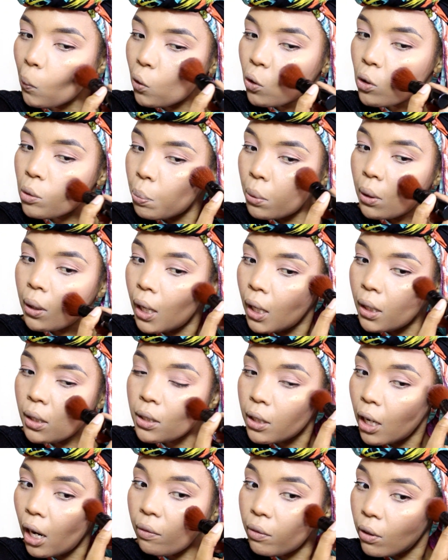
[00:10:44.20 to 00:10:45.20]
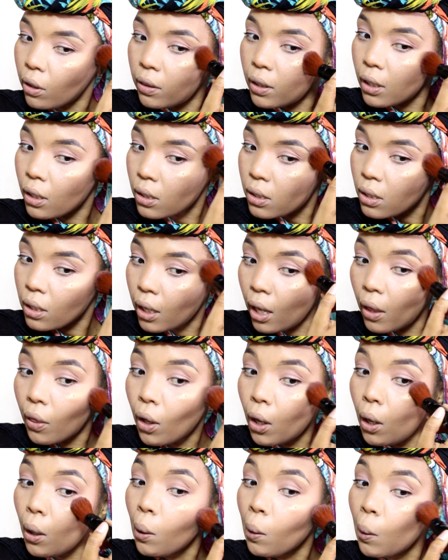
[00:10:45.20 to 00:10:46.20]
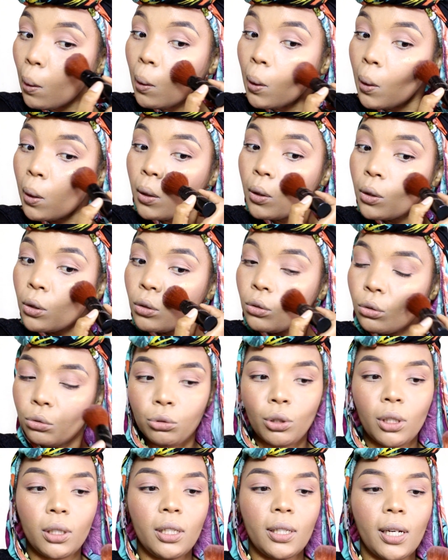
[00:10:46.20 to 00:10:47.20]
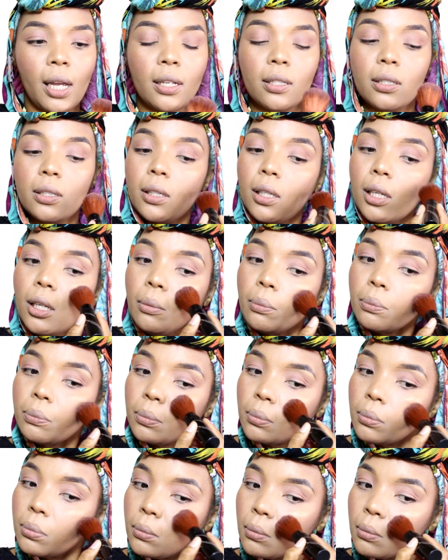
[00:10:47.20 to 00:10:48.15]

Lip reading: Just blend everything together really nicely.